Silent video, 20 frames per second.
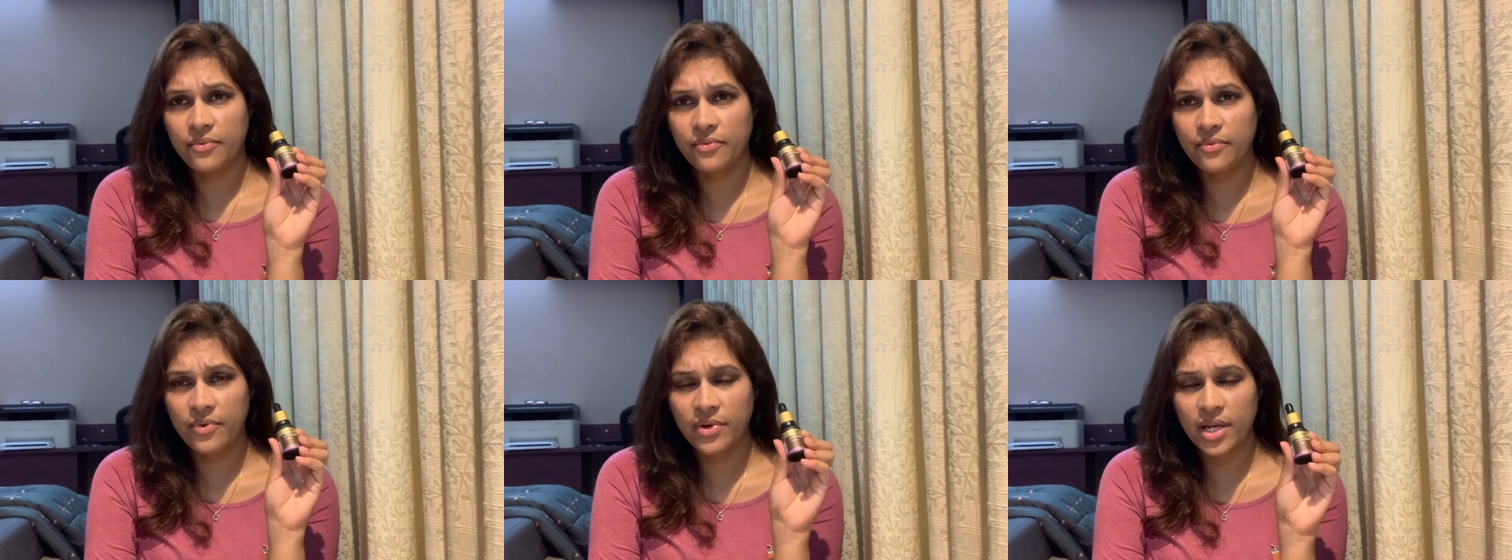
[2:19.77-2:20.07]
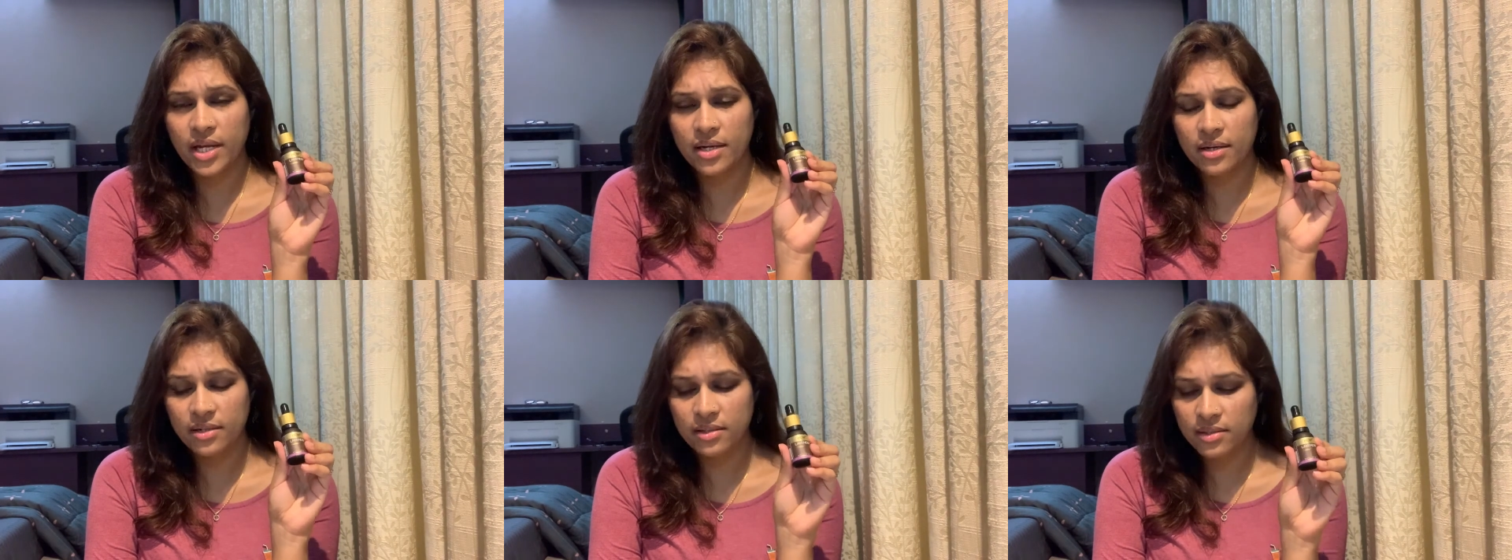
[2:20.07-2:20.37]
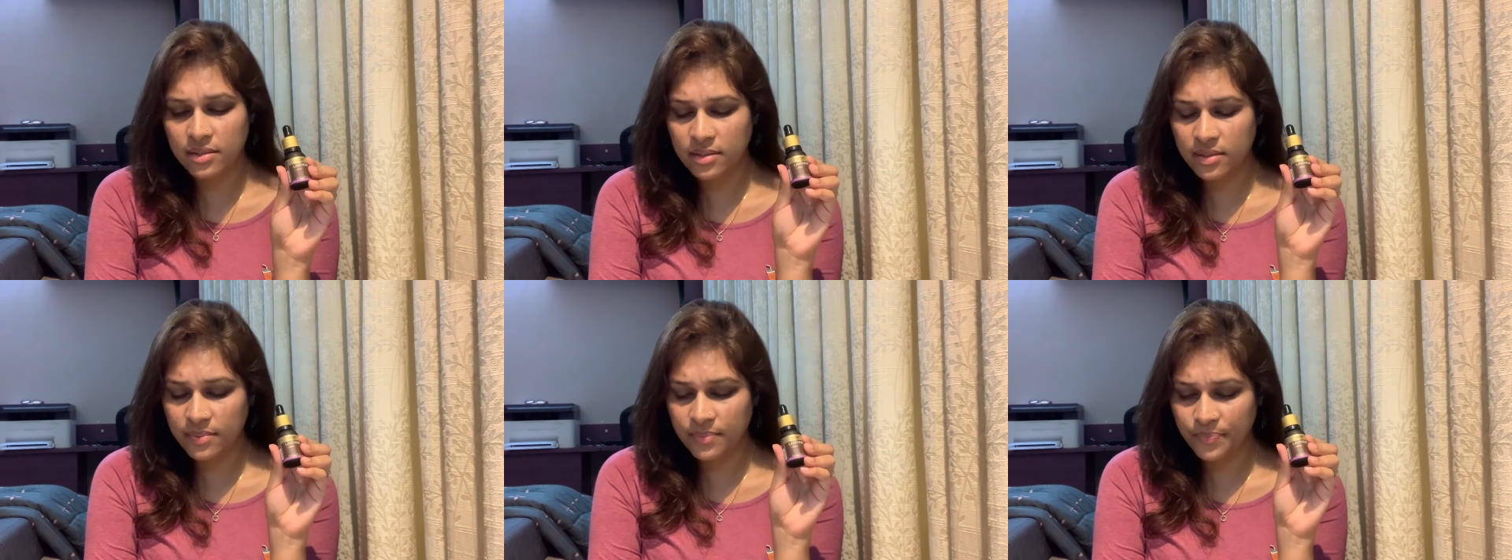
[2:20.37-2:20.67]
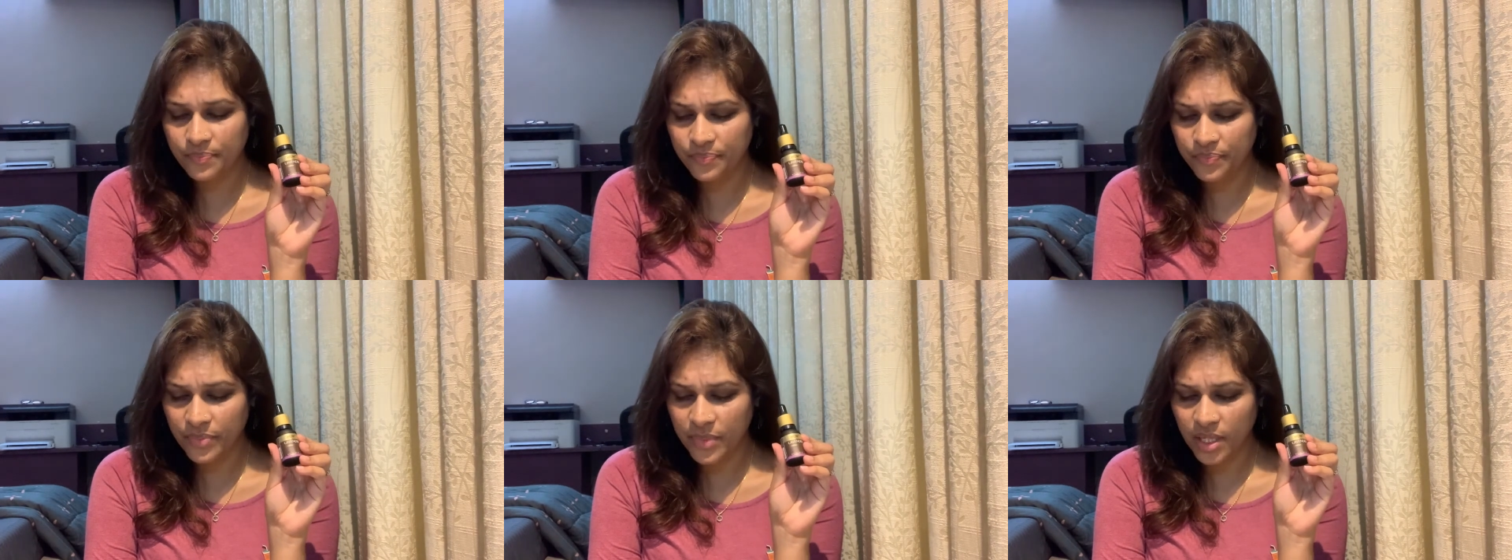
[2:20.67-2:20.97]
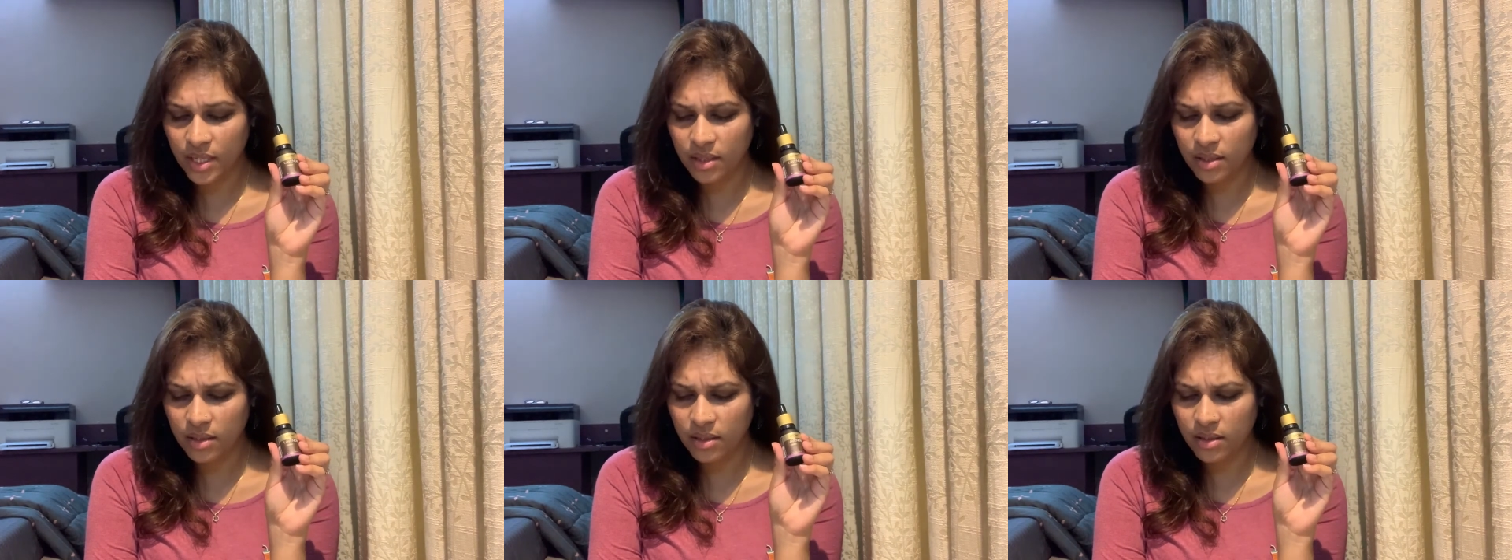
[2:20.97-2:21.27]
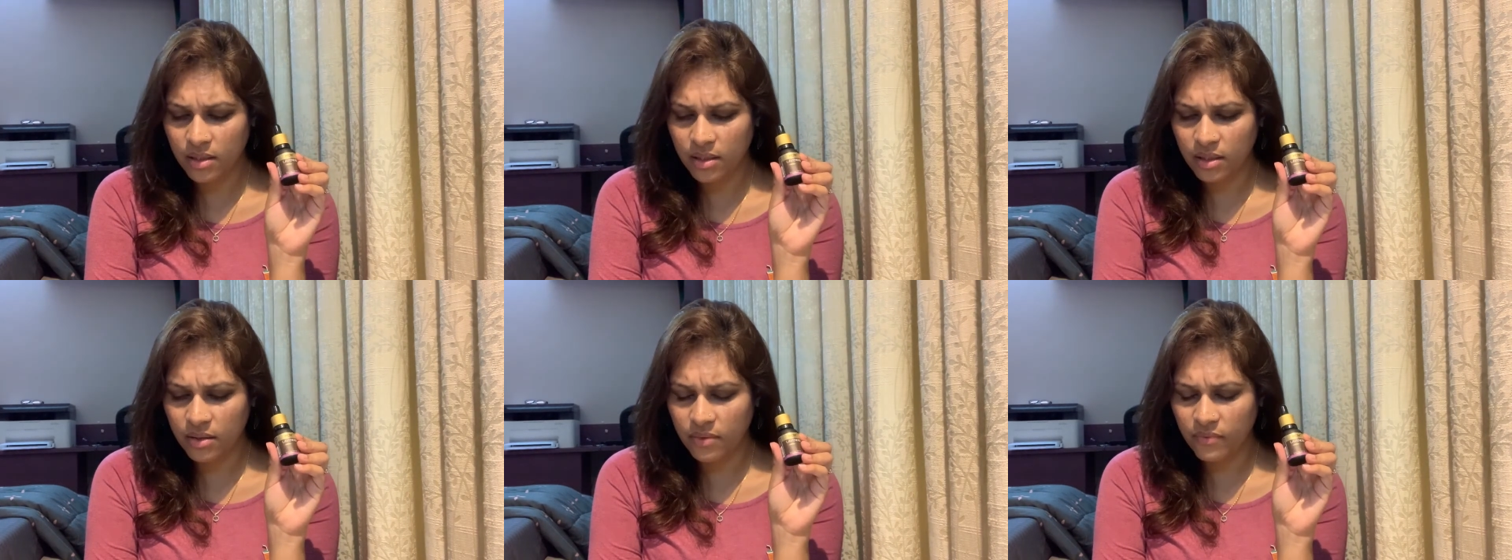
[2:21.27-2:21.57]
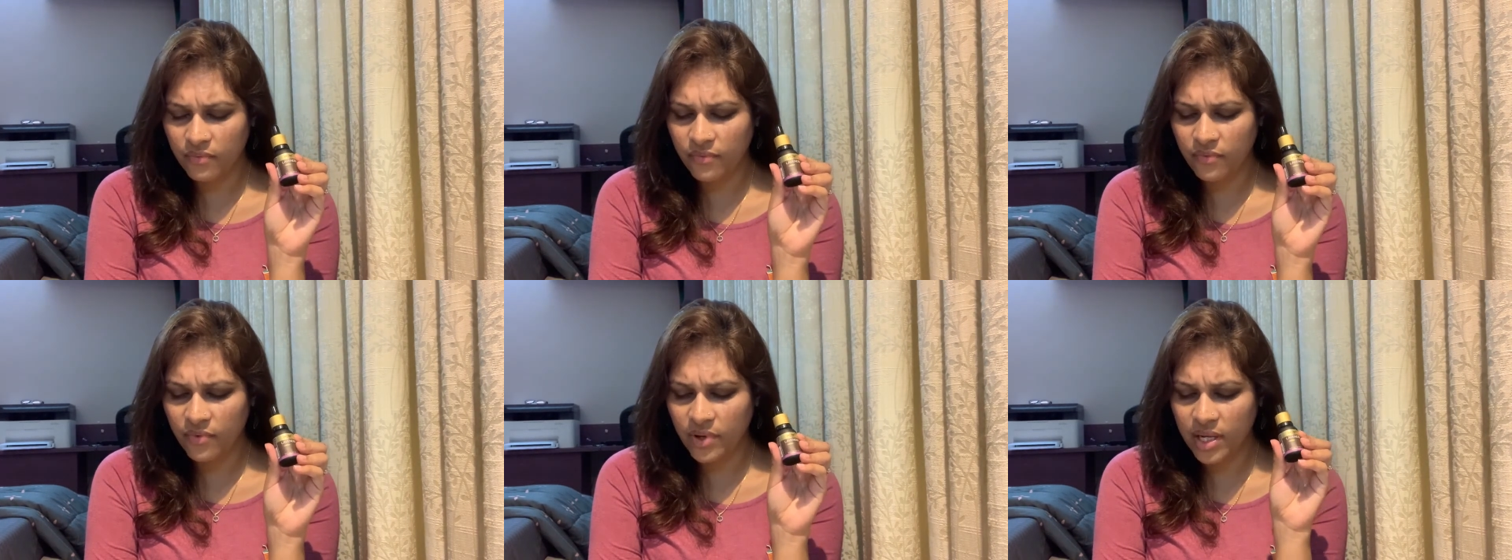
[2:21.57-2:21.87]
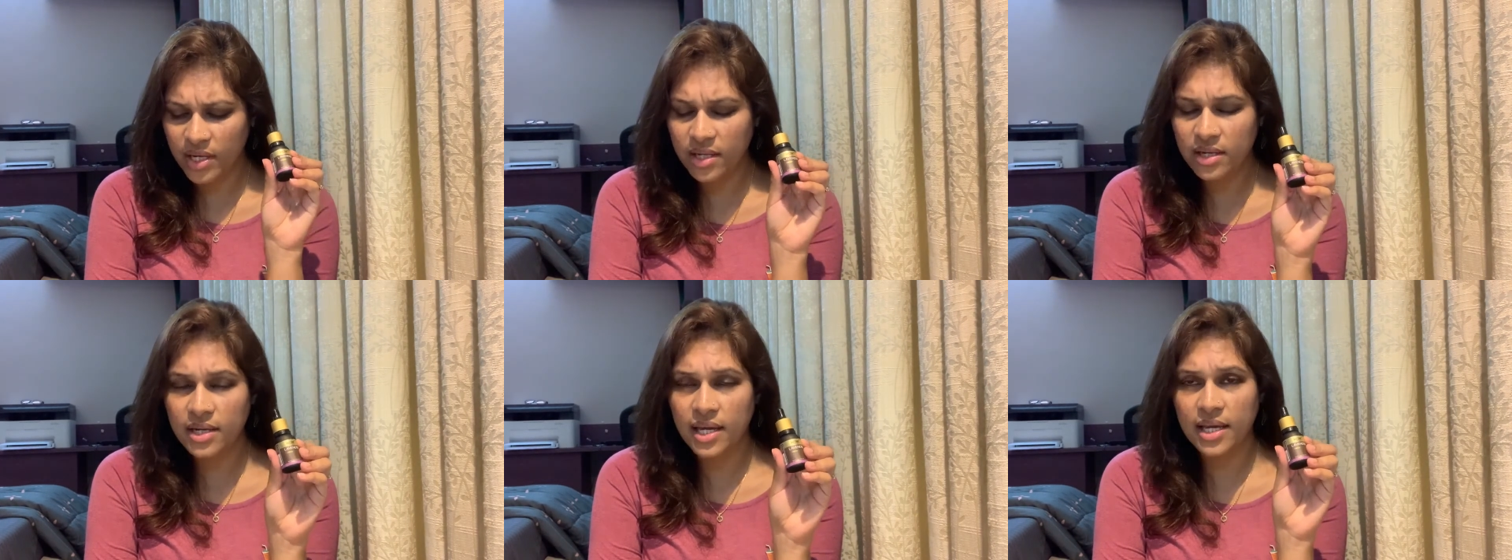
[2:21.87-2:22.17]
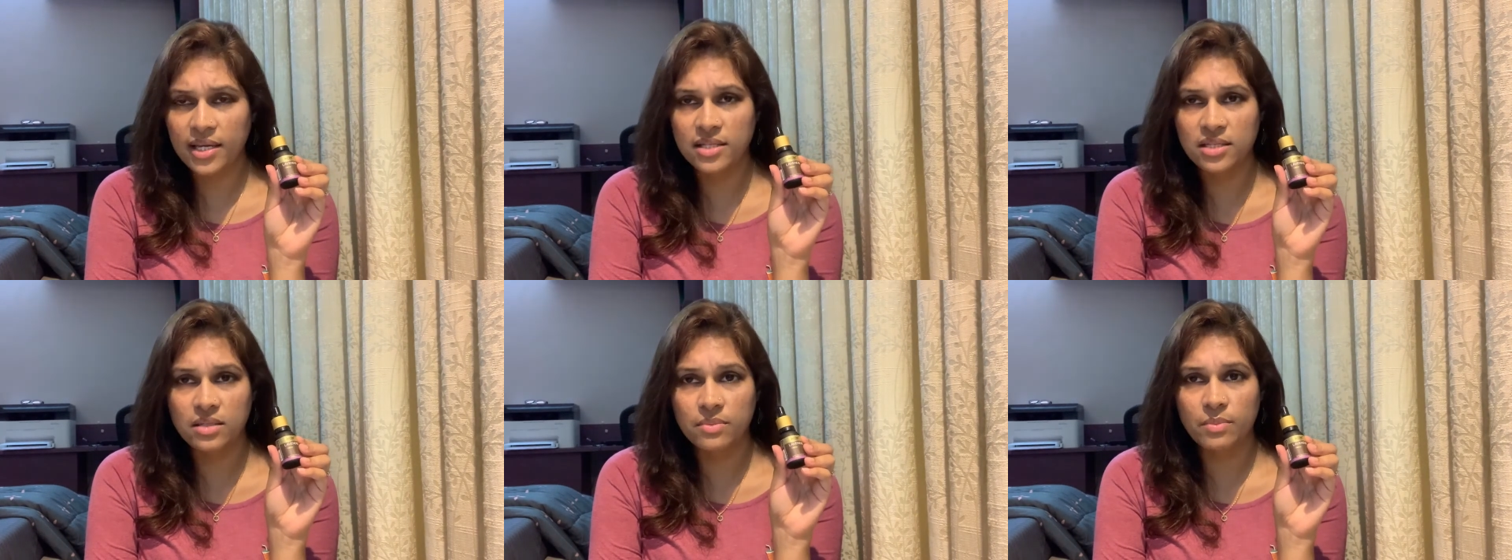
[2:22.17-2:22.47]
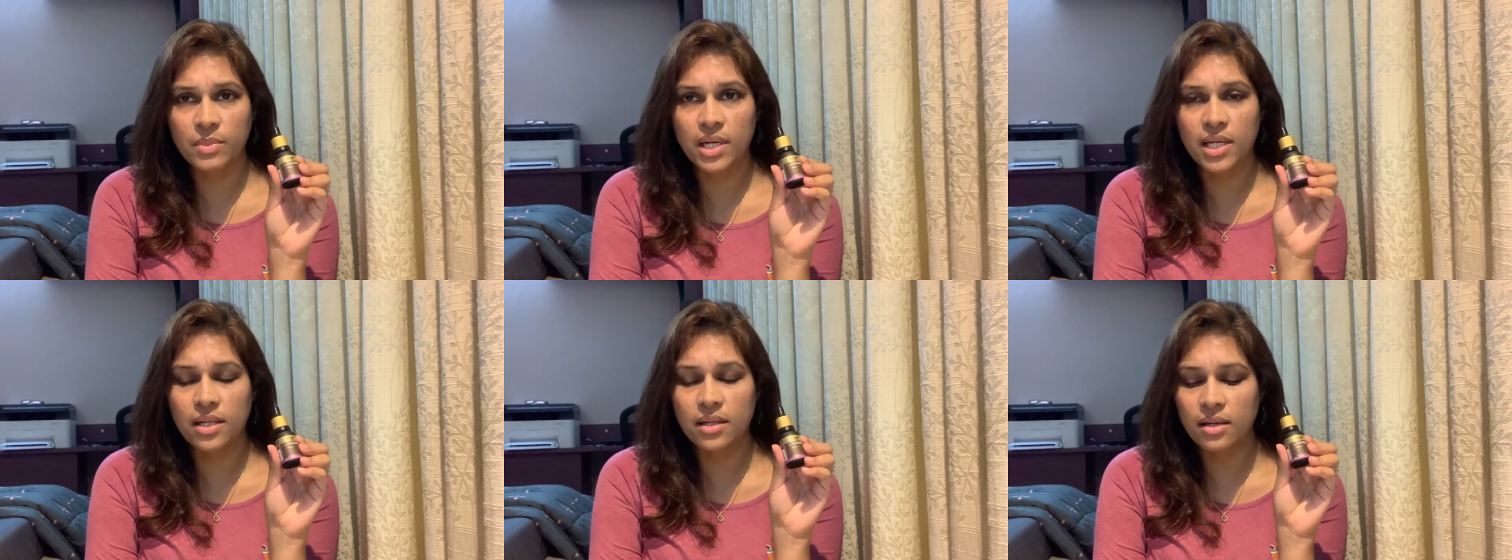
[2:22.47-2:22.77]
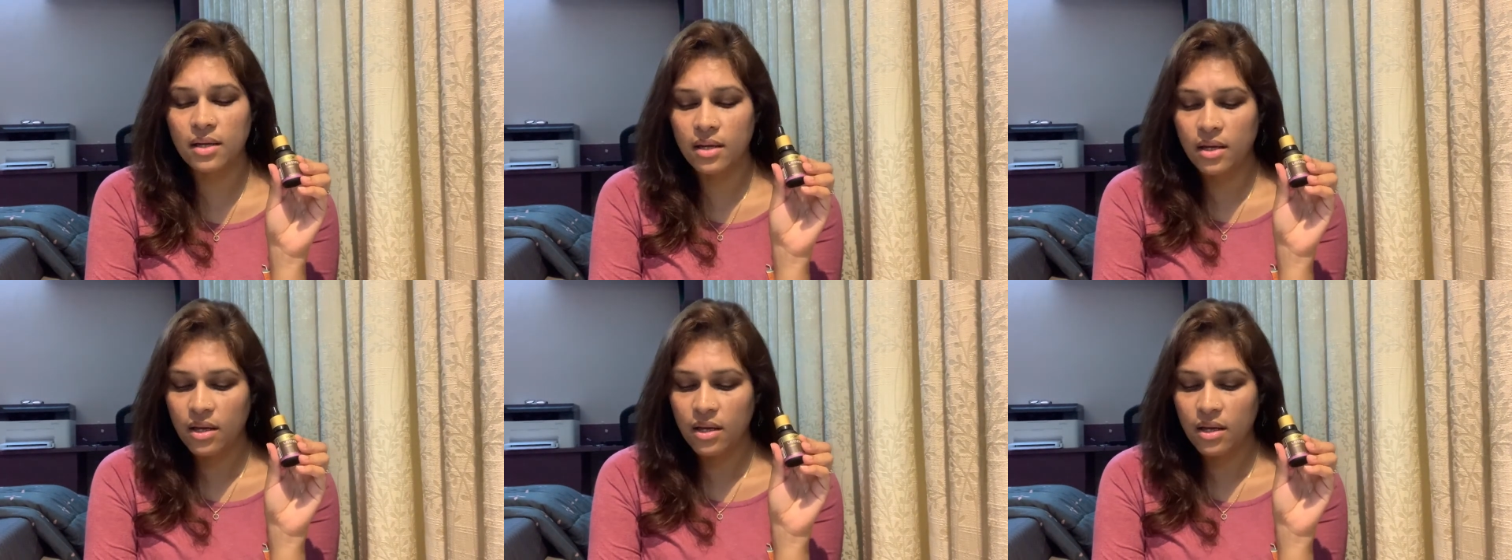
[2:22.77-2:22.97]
fragrance a, very nice smell